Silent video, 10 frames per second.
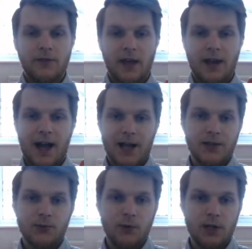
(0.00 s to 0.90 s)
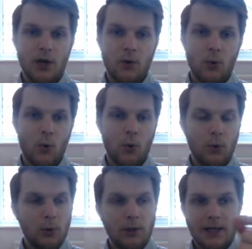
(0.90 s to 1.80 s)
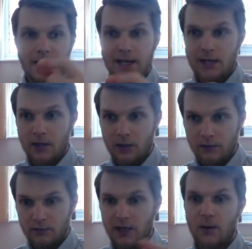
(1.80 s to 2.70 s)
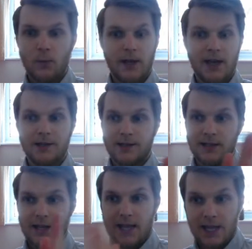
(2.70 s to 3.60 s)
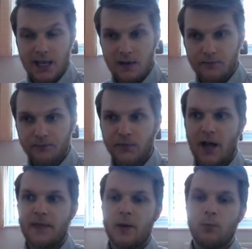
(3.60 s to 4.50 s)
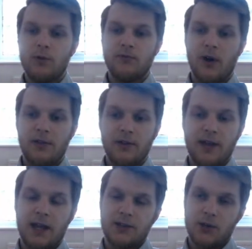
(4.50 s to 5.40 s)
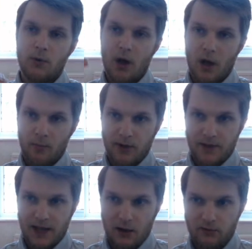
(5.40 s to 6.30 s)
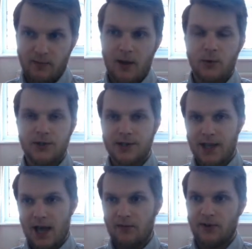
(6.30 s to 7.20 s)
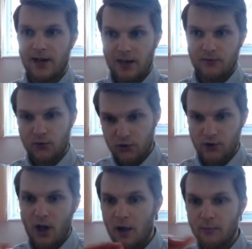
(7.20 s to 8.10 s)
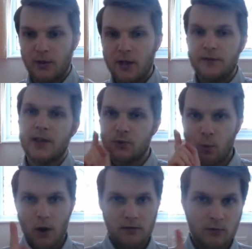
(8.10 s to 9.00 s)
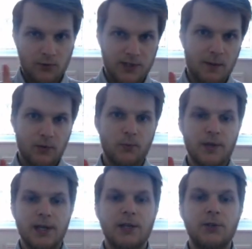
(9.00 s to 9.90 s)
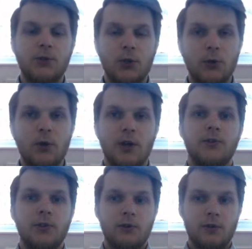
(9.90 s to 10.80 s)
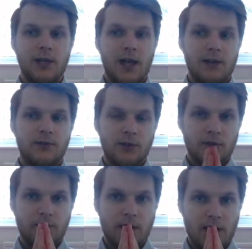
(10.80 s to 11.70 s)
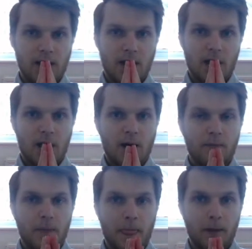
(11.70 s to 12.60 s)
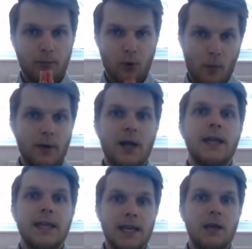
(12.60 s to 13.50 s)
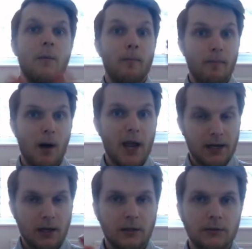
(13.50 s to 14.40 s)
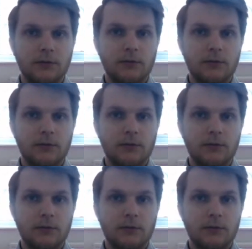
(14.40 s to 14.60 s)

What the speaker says: Then as we go all eager, and we get to E, and then we find the next note up in the alphabet, which is F, and add the sharp. There's one more step that we need to do to create the proper E minor,